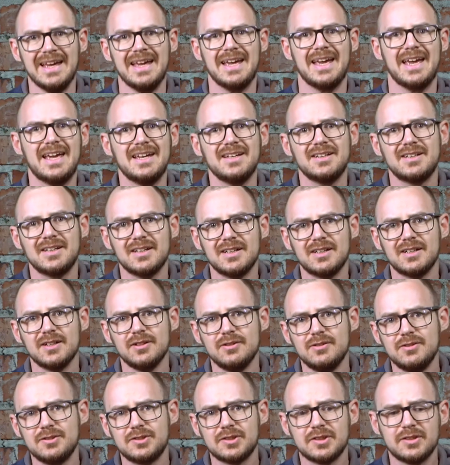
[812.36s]
In
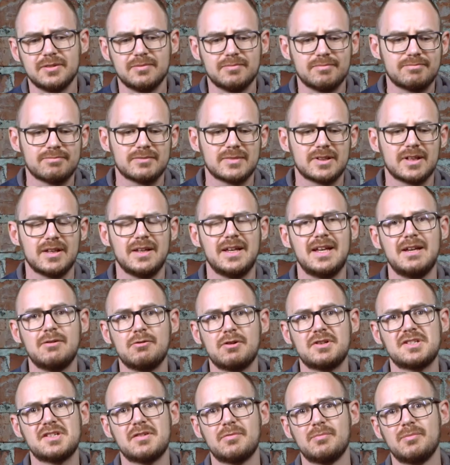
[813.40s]
conclusion, Hero
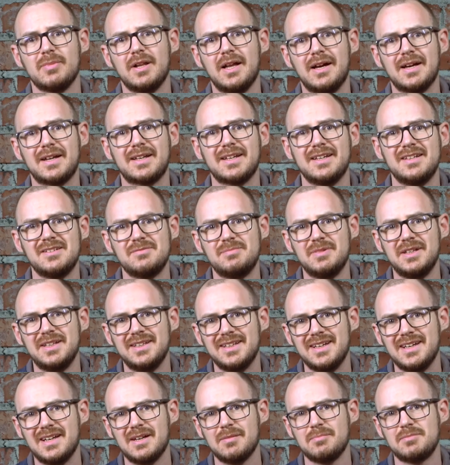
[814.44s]
7 Black has been
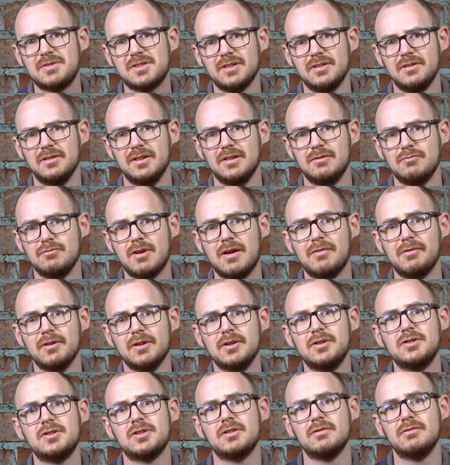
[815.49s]
absolutely
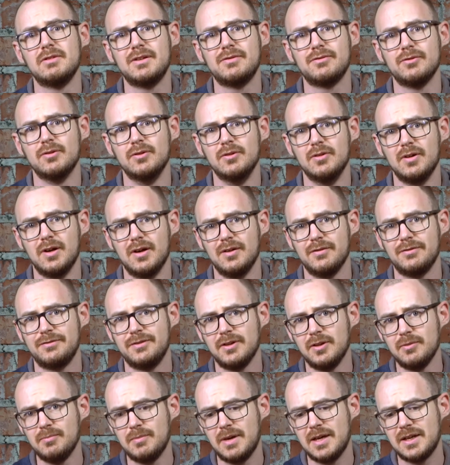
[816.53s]
revolutionary for our
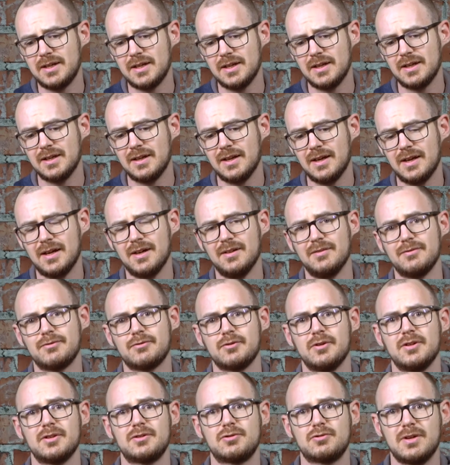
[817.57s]
filmmaking and for
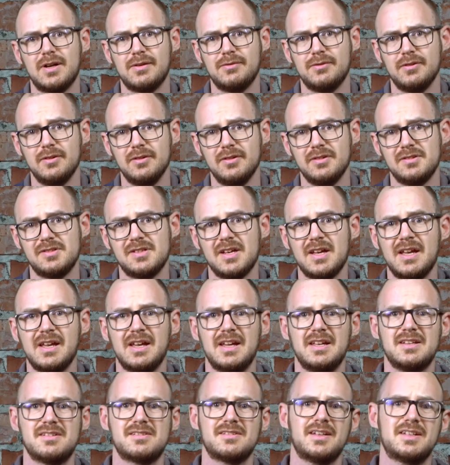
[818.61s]
our travels.
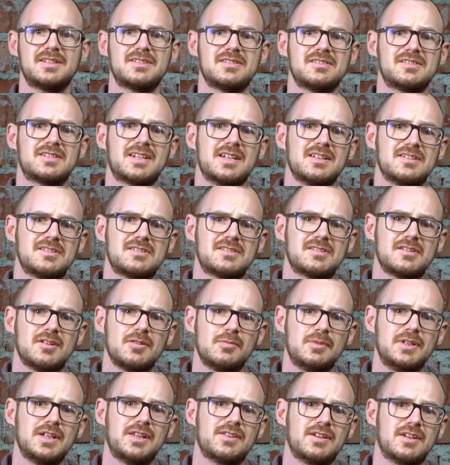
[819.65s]
It's let us get so
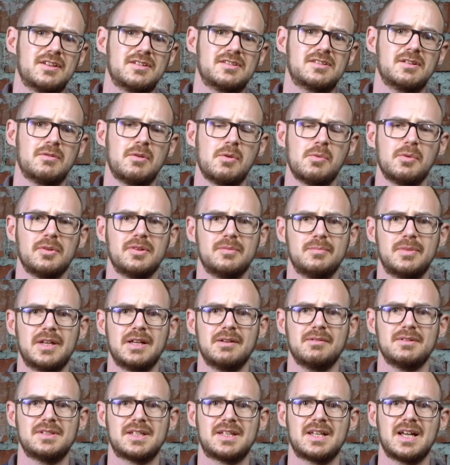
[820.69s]
many things that we wouldn't be
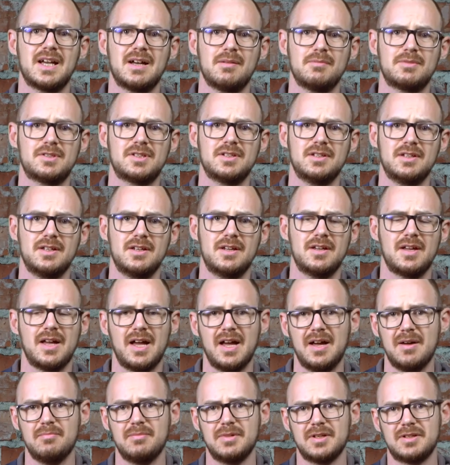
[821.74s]
able to capture
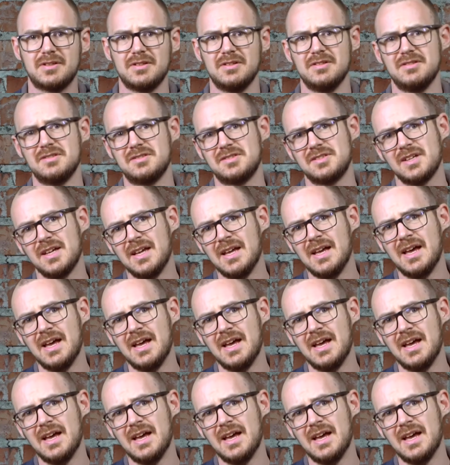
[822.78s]
because